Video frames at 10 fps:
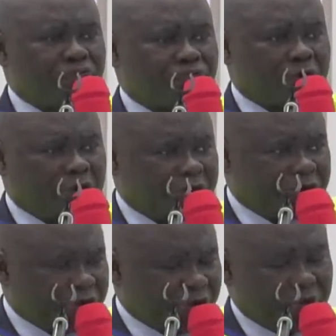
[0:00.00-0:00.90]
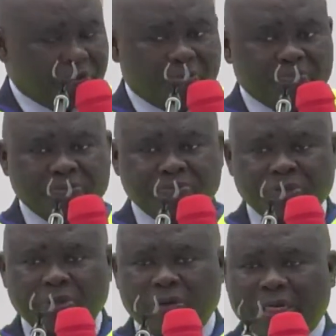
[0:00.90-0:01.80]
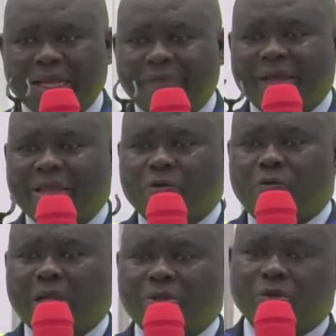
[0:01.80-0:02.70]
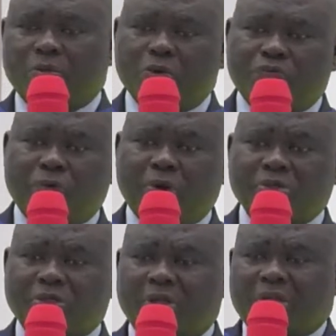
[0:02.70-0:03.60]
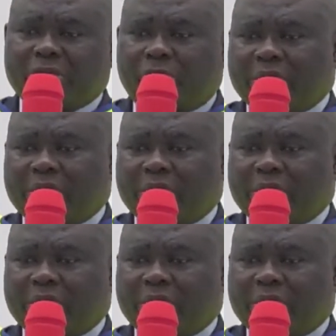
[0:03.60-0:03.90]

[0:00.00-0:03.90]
for you. Whenever you want to move forward, something will be